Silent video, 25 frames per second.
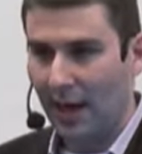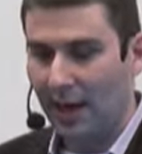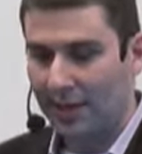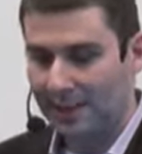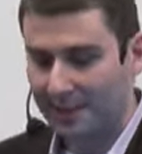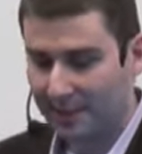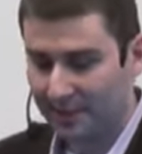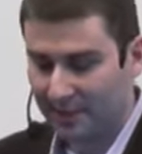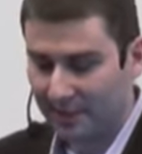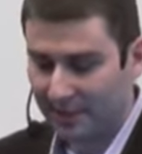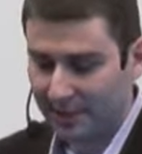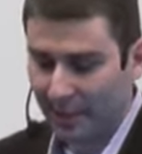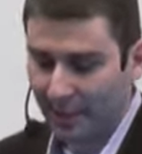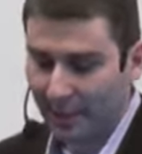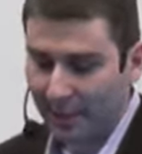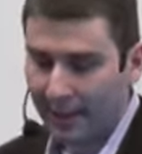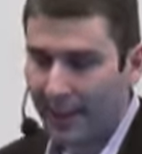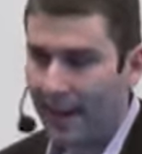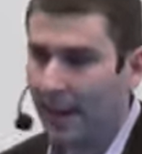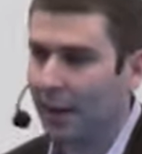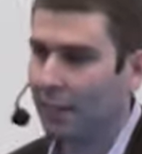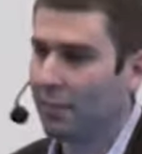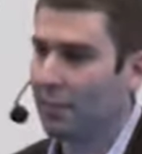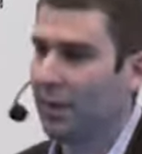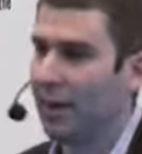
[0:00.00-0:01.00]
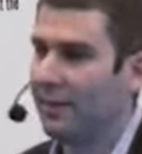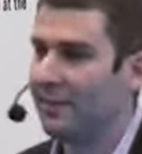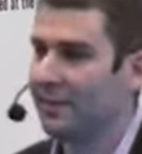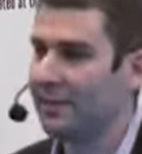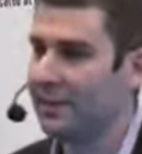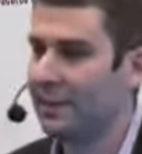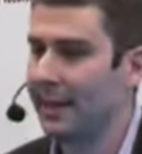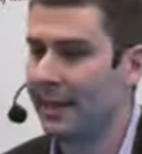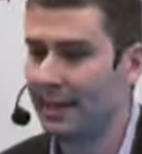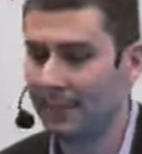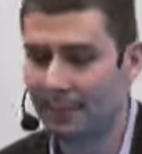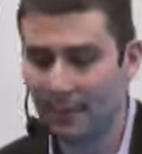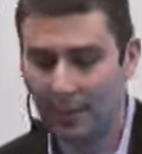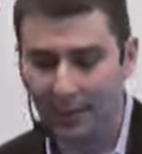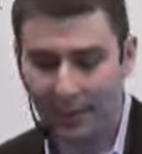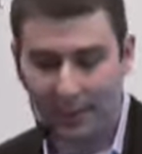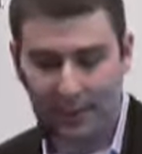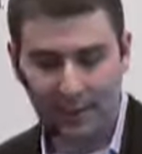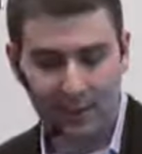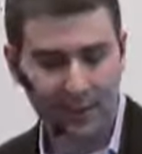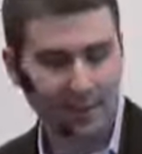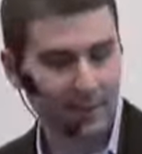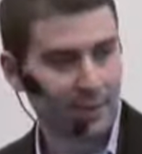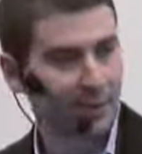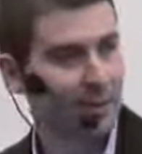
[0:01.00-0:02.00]
So starting out, we're obviously at a
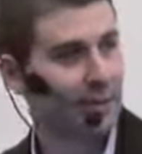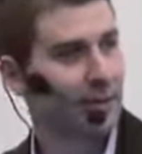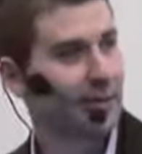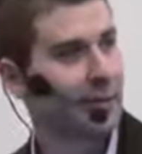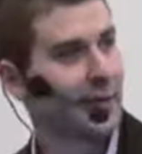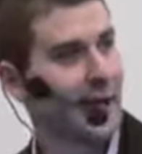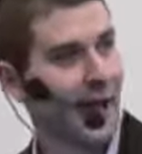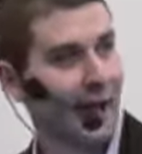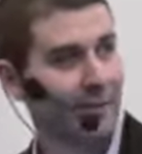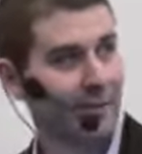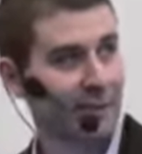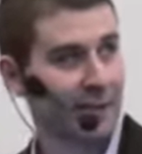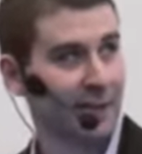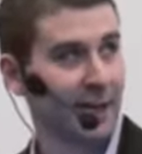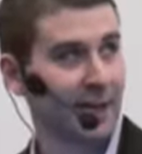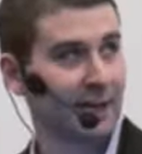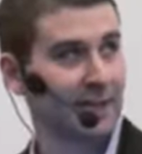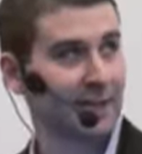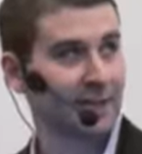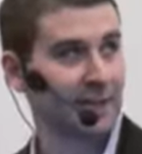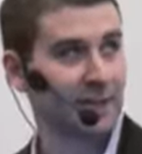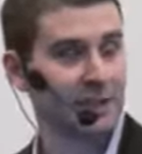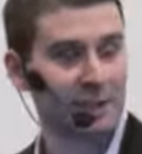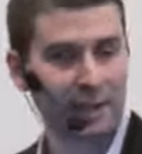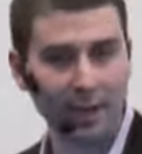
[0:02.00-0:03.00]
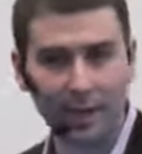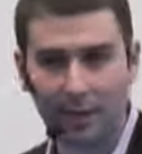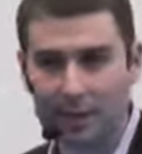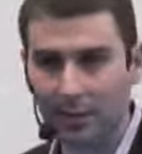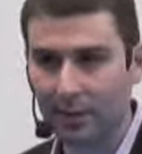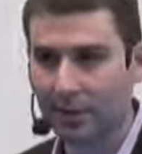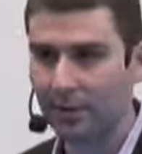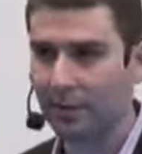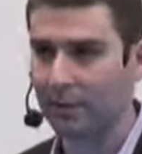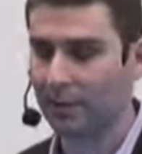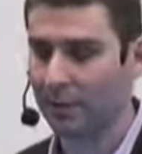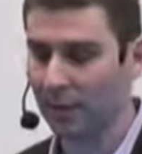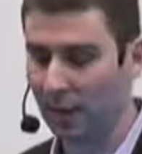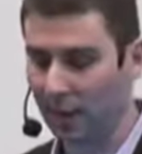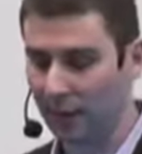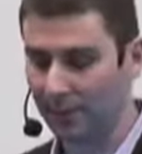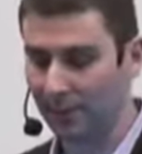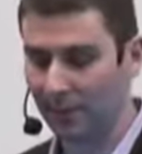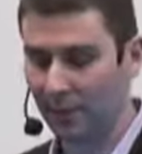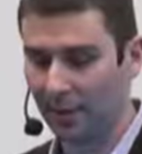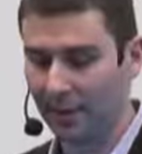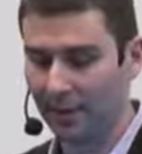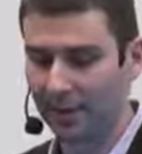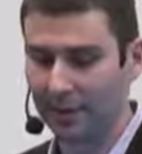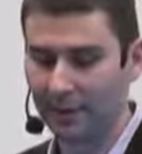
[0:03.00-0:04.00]
marketing advertising show. We're all
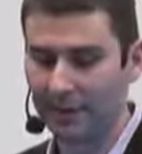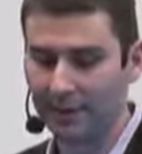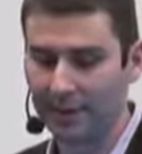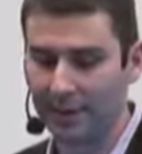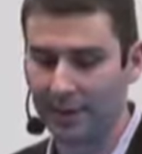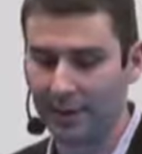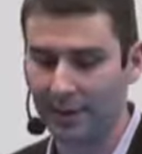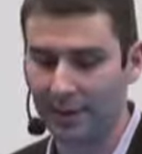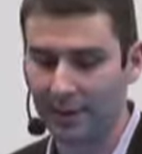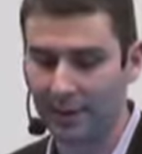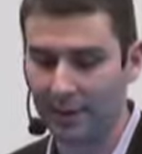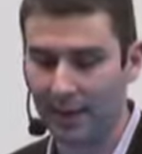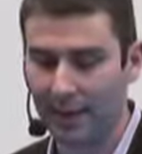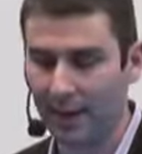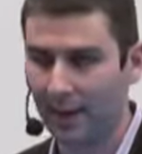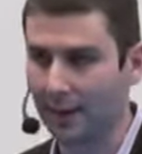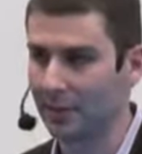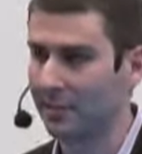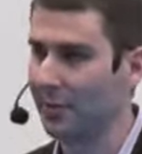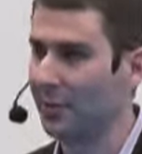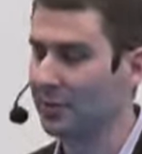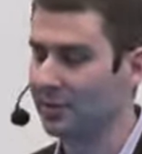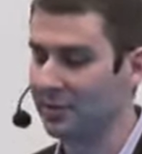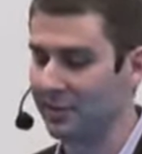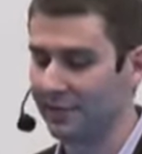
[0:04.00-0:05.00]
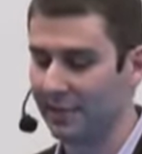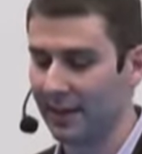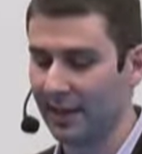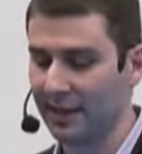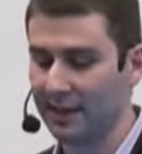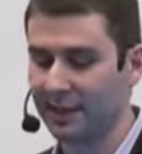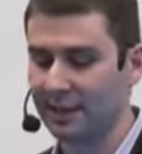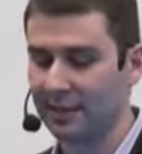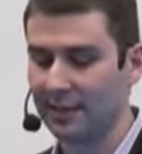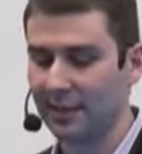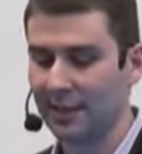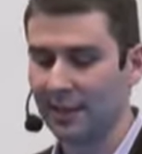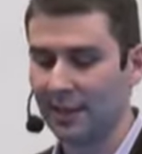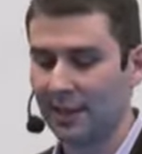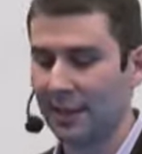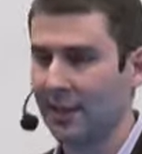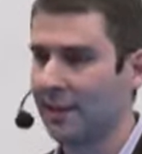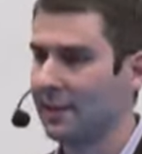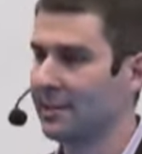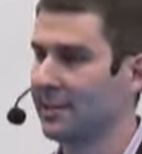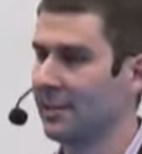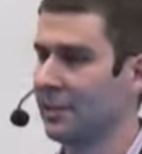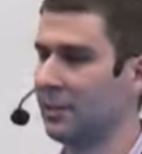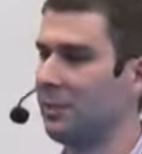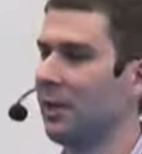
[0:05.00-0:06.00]
marketers here, or most of us.
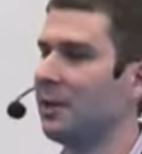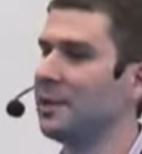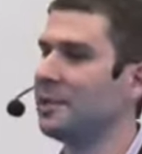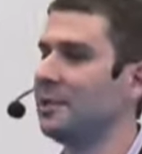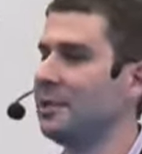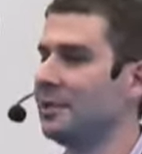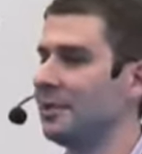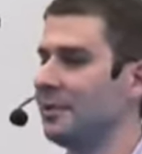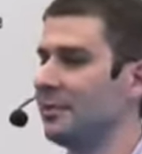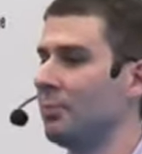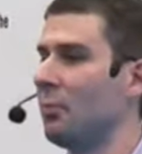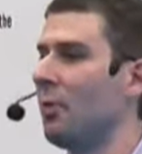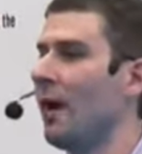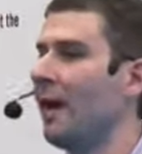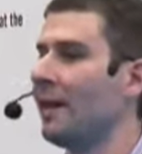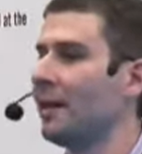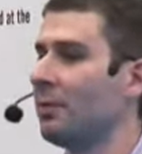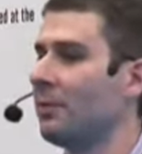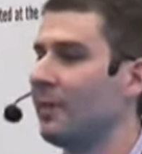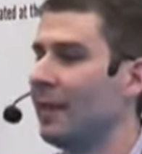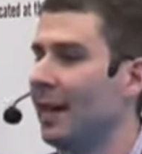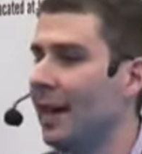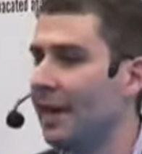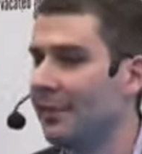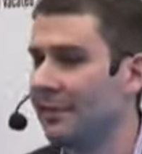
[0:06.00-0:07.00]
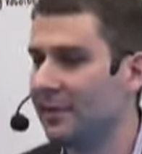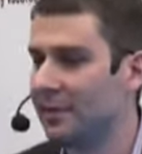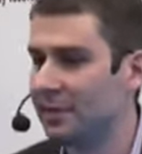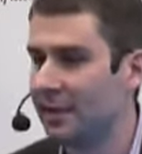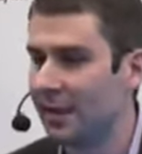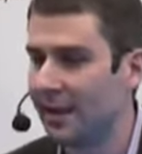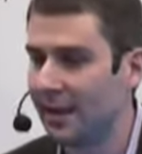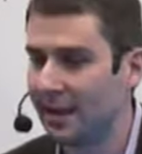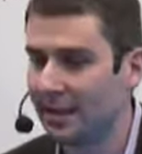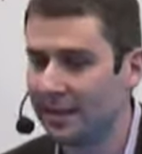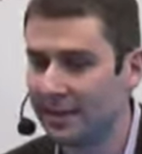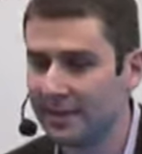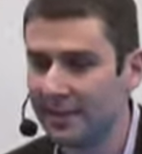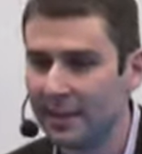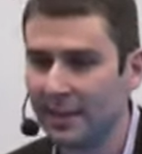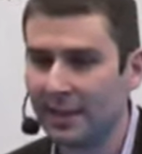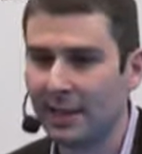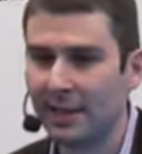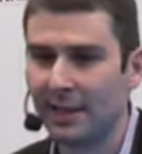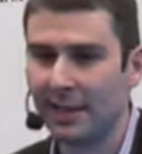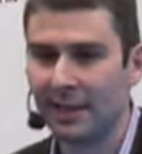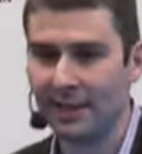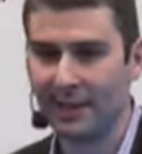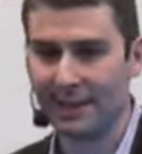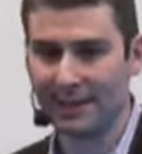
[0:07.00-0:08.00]
So the question is why do we advertise?
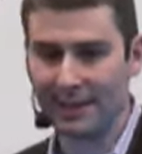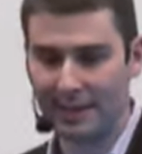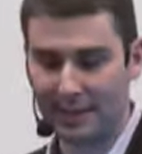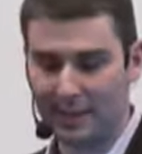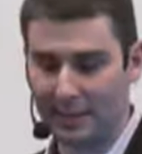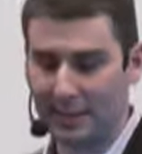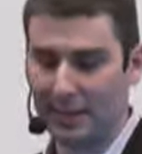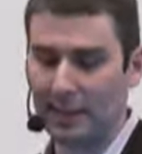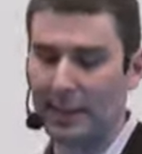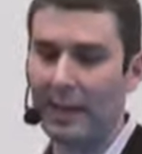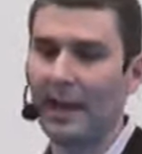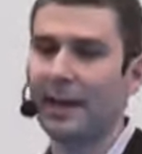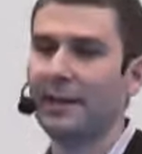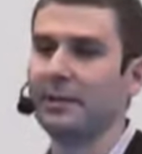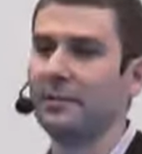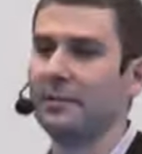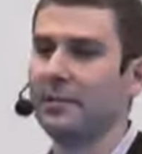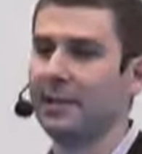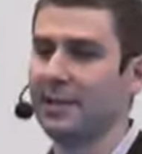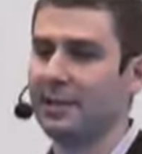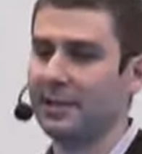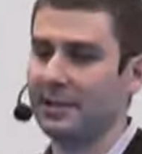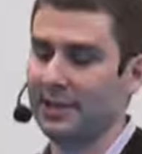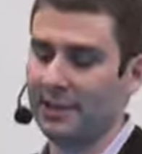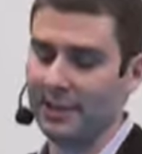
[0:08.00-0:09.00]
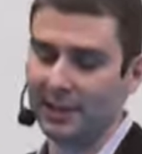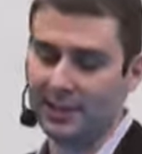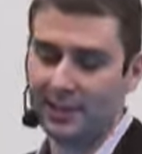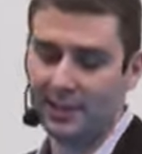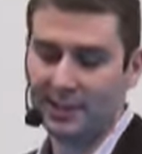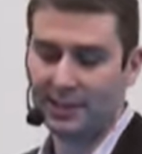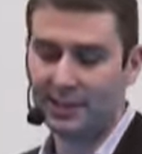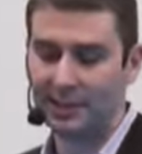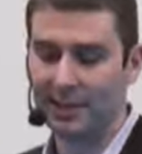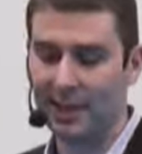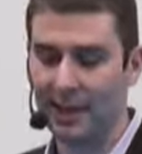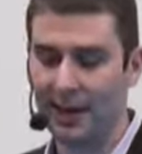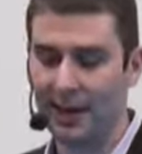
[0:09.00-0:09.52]
And I think there are a lot of reasons.